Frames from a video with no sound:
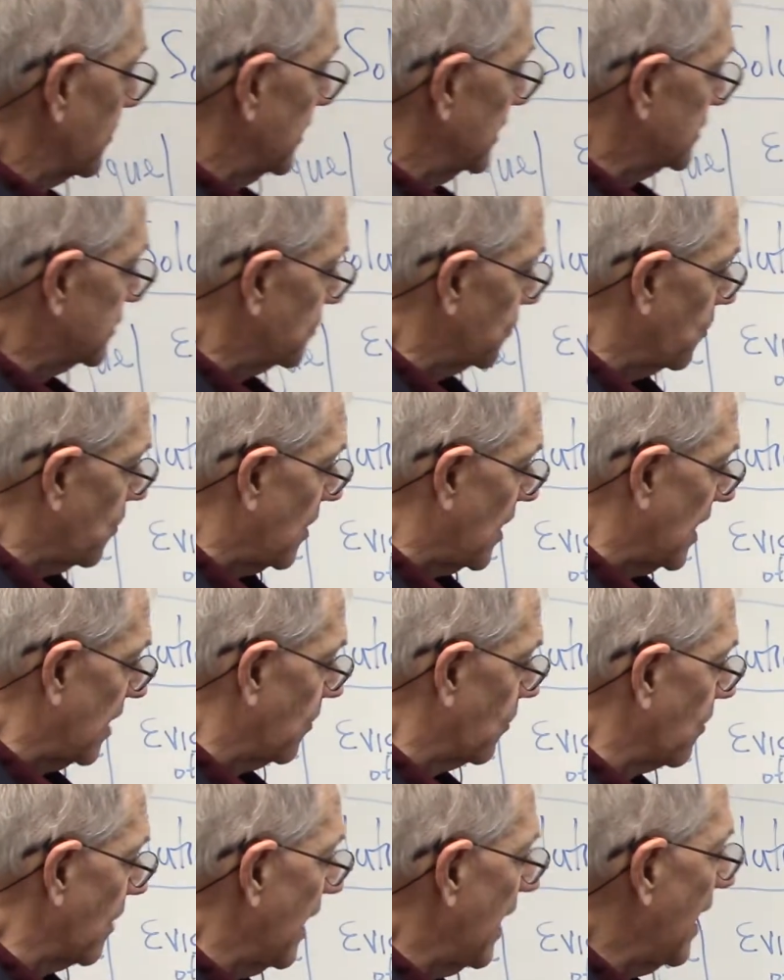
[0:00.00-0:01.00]
reason why
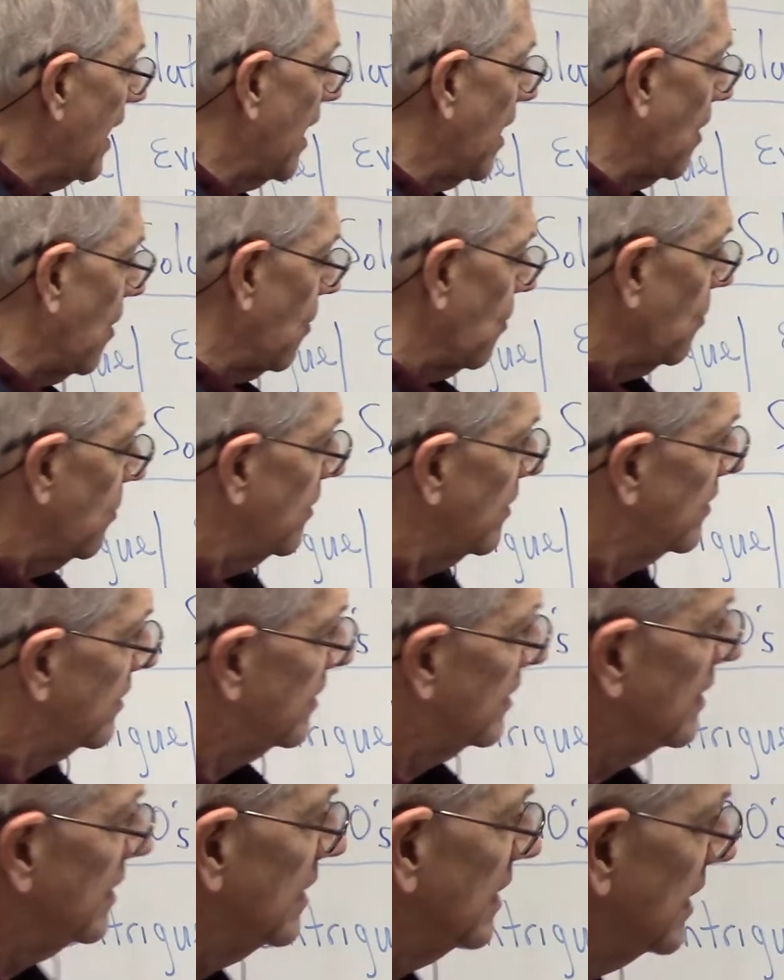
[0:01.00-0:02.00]
Rao,
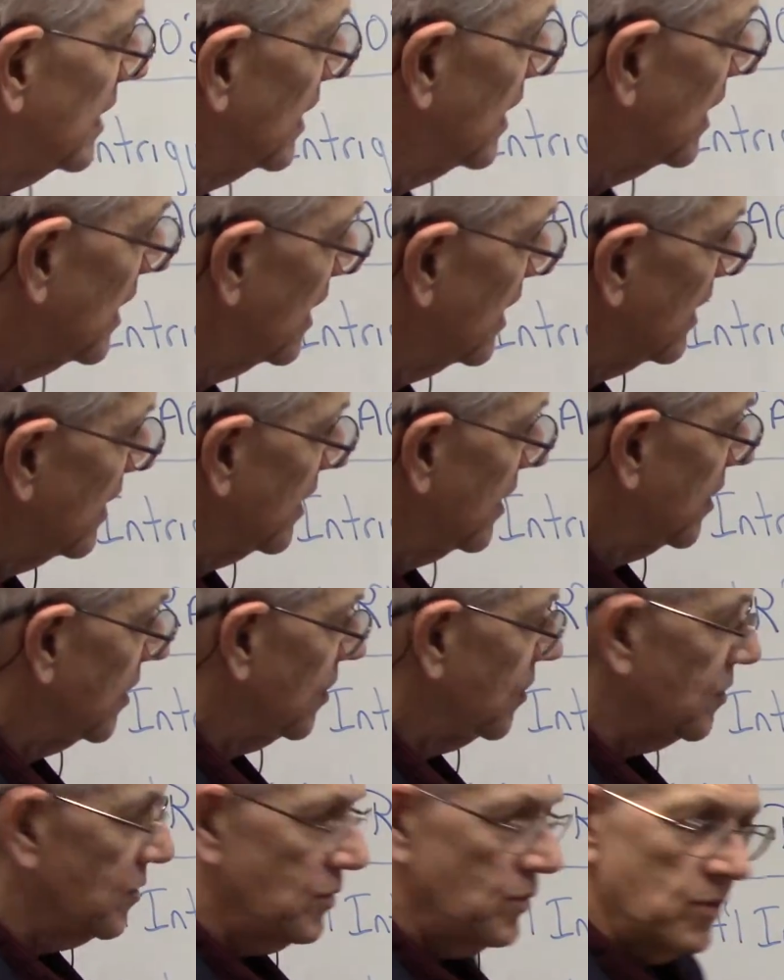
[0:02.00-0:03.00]

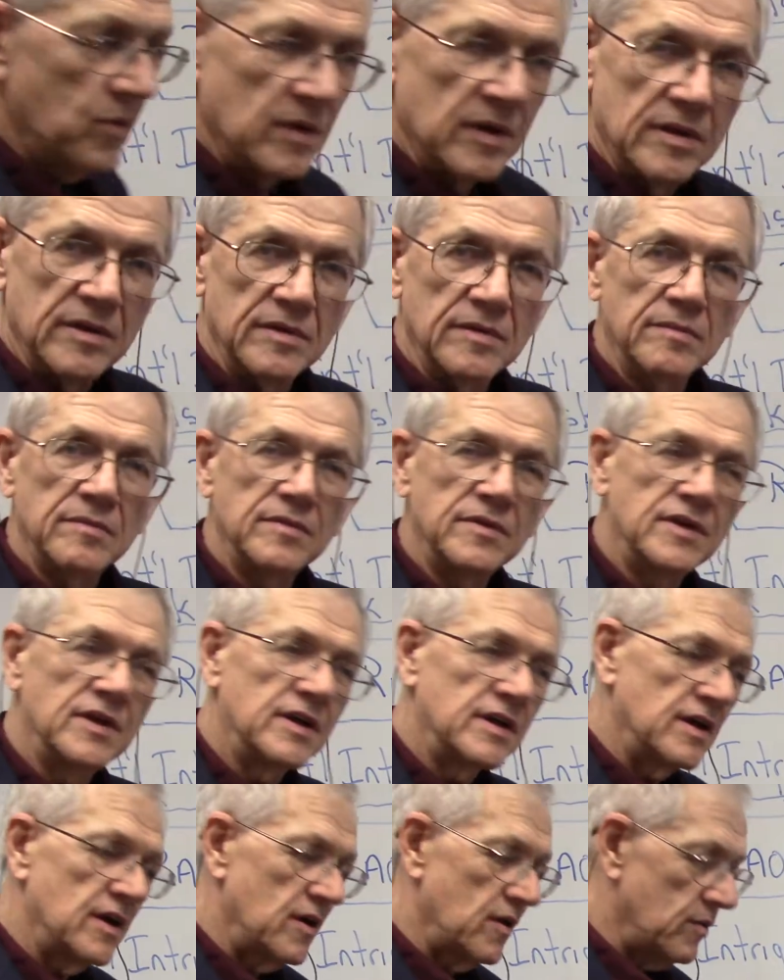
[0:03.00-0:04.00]
who, uh, you
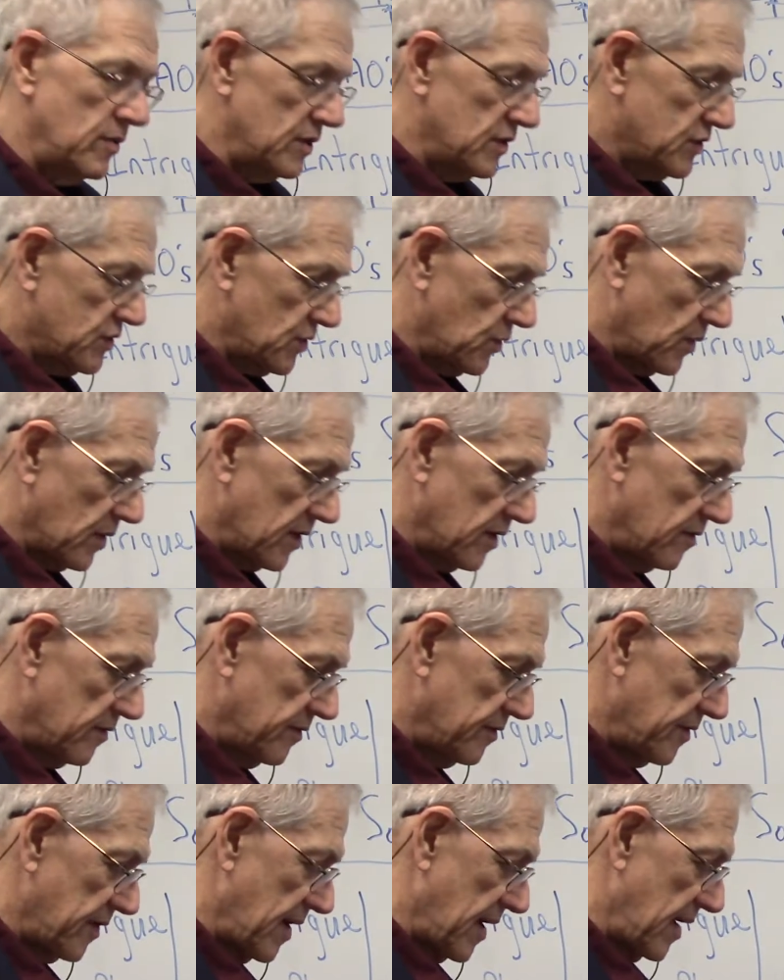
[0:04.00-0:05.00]
know, is sort
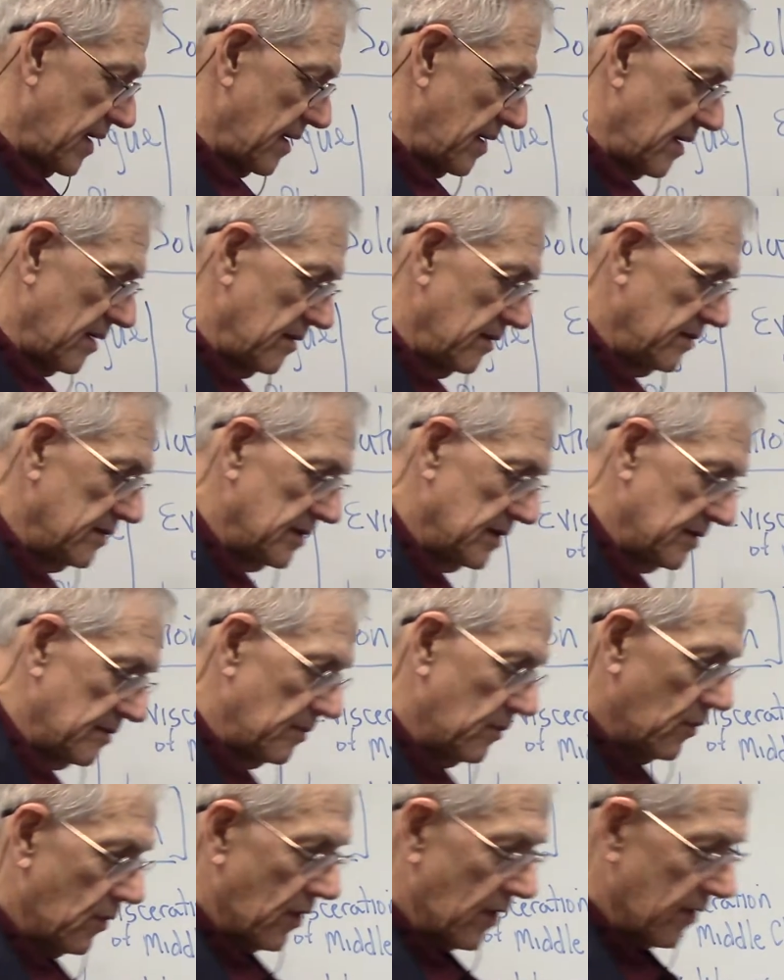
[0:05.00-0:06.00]
of a uh,
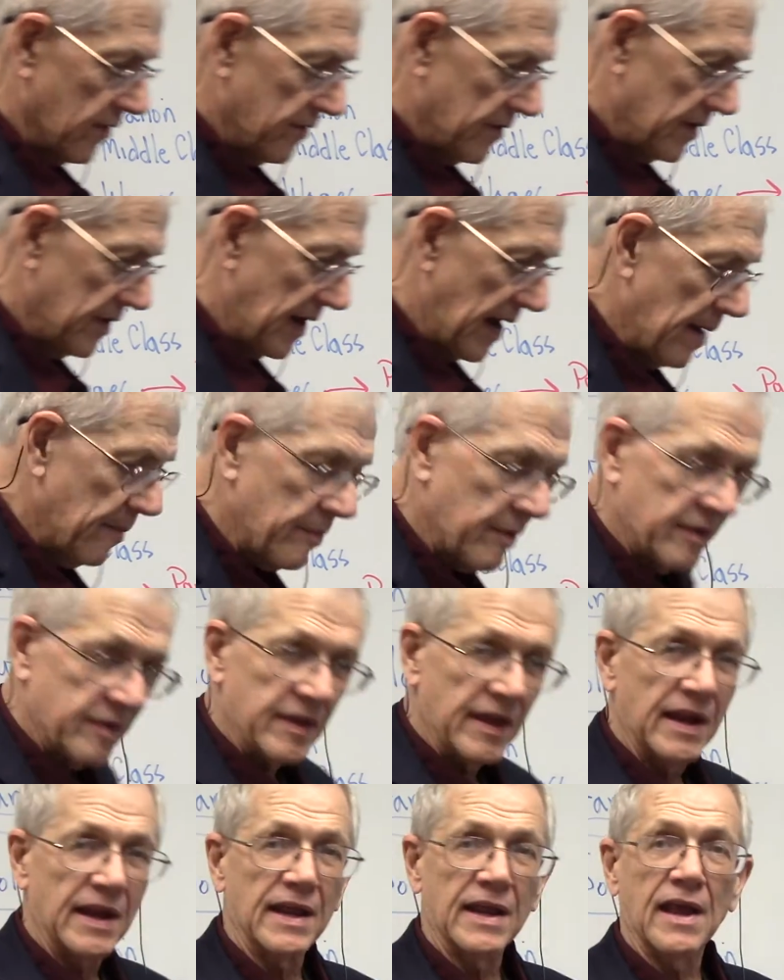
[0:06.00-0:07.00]
more of an
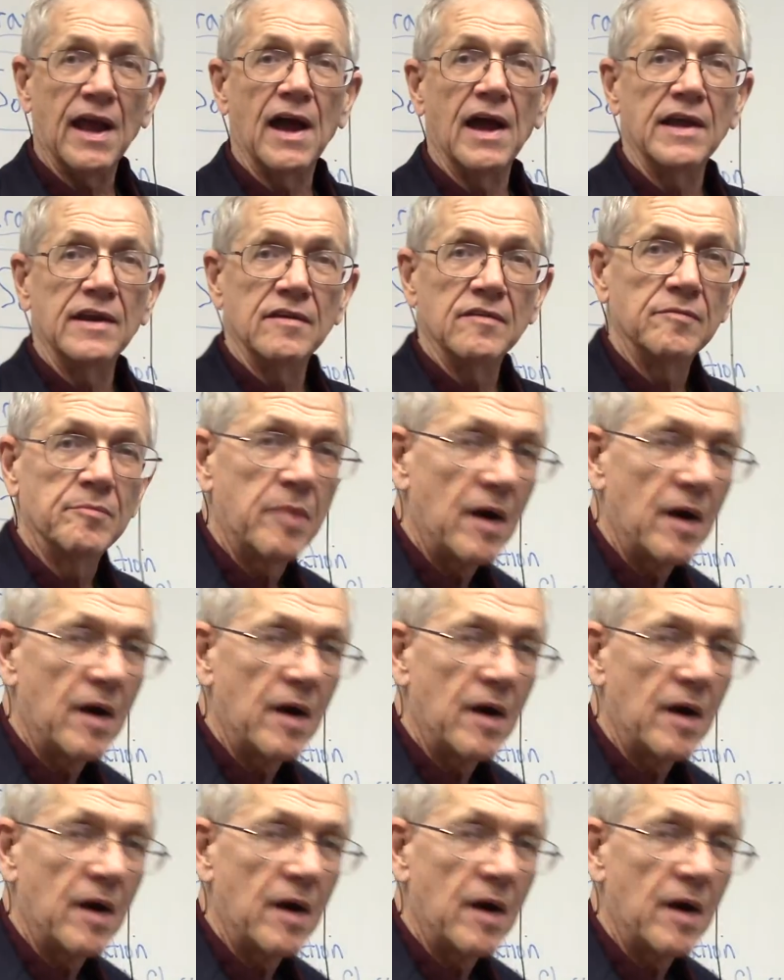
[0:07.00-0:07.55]
empathetic kind of